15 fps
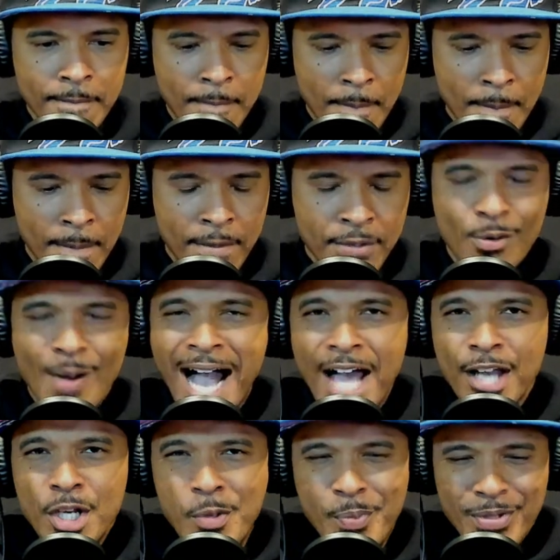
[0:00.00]
So how do
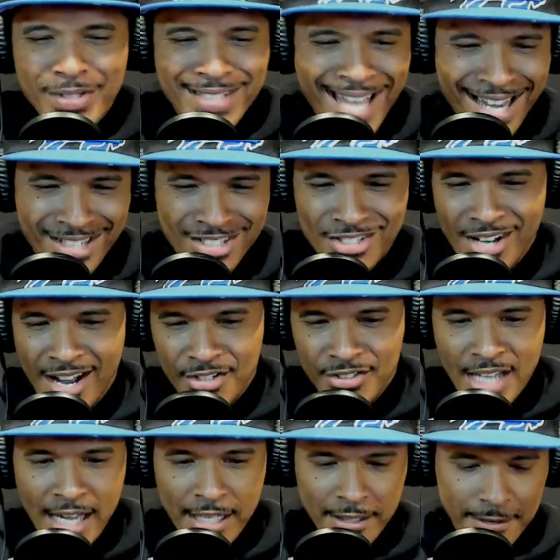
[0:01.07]
you protect Josh
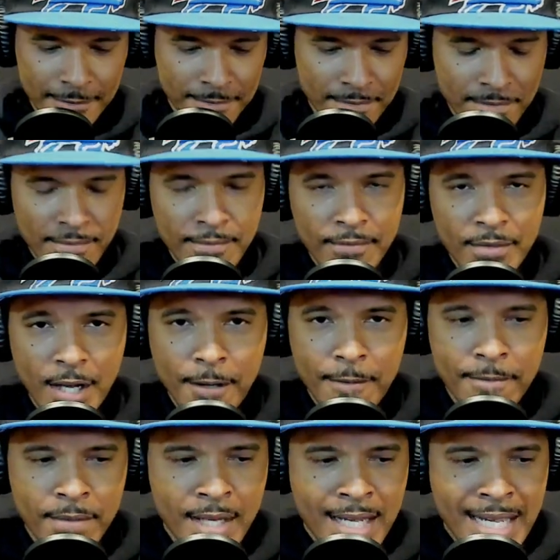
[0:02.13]
Allen? Huh?
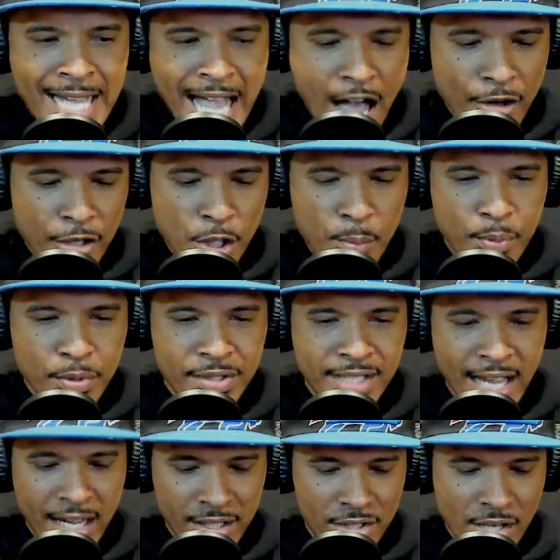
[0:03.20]
How do you
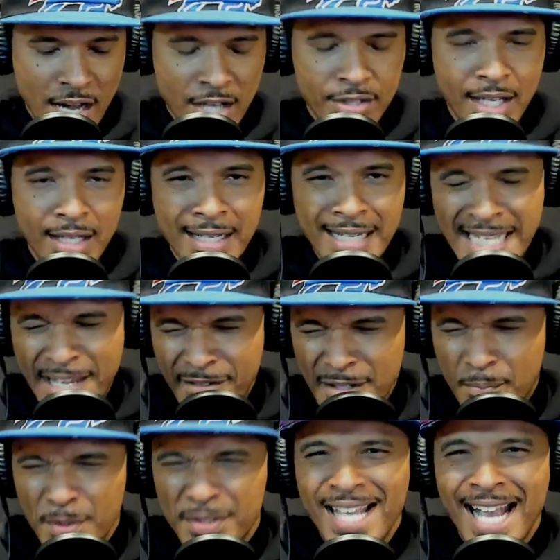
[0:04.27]
protect Josh Allen, even
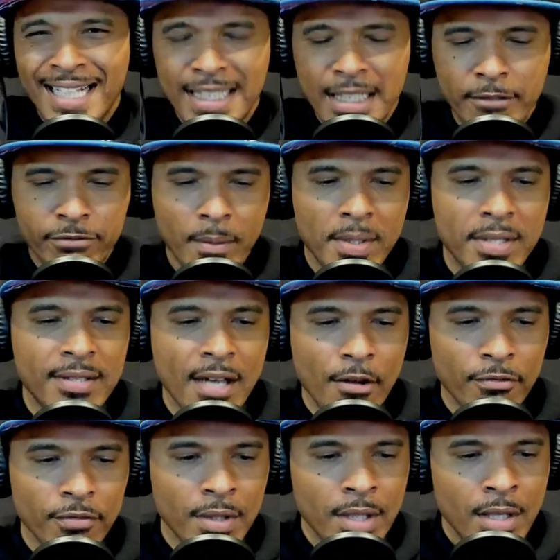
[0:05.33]
protecting him from himself?
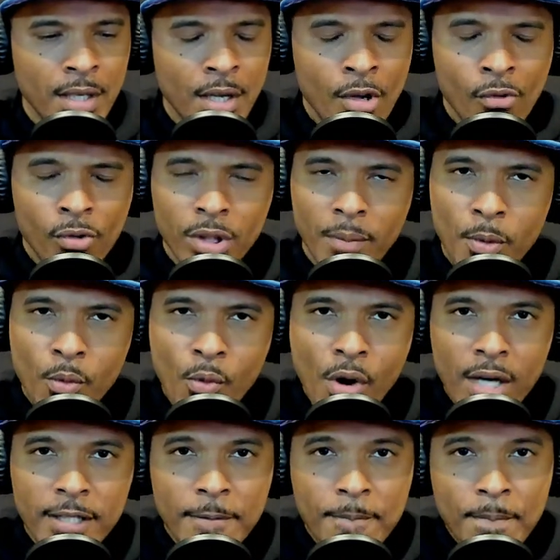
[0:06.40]
Well, number
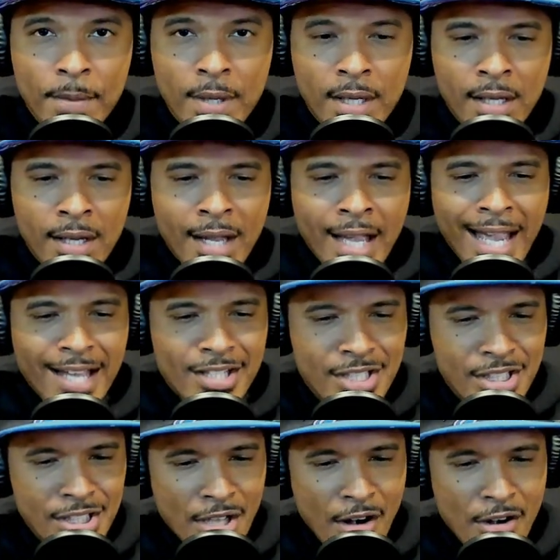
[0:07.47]
one, it
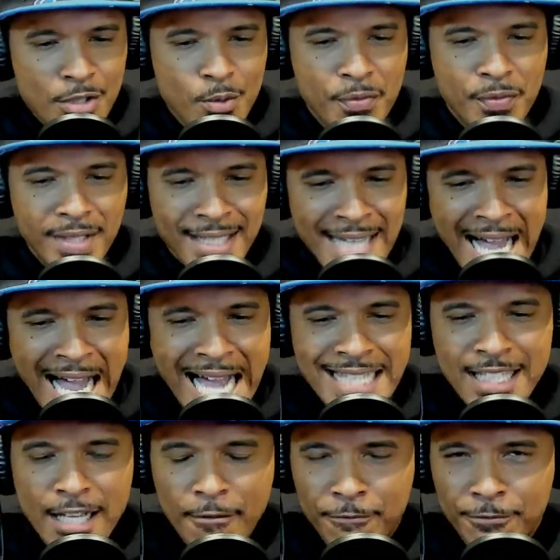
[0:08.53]
starts with the guys
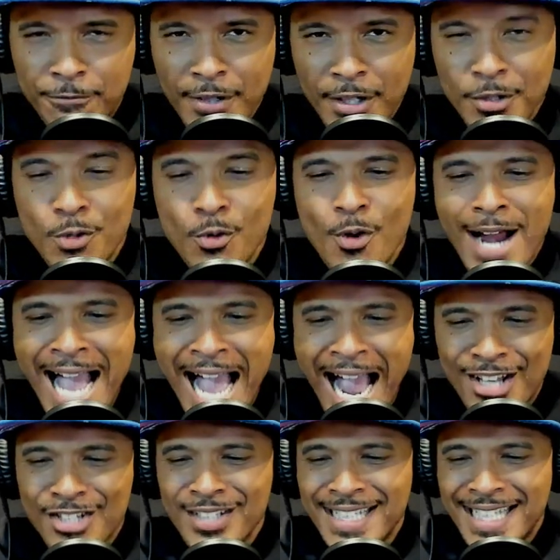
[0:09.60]
up front who are
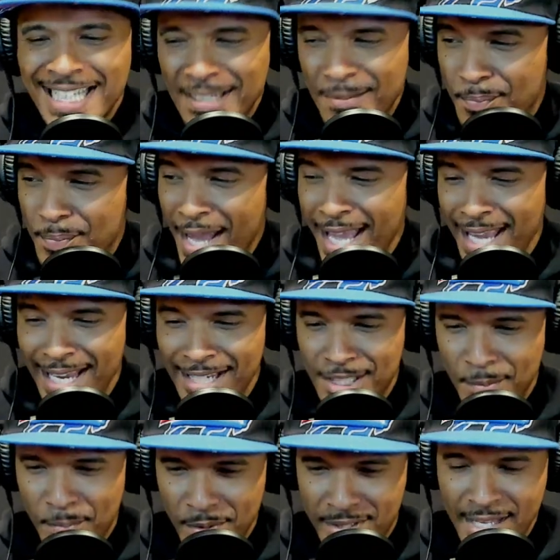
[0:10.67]
actually getting paid to
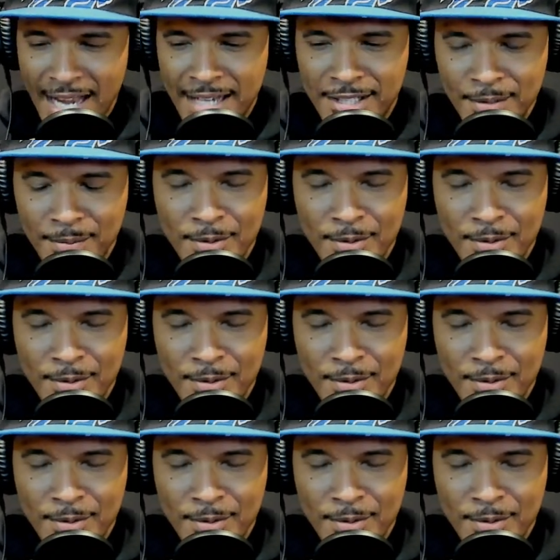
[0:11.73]
protect him.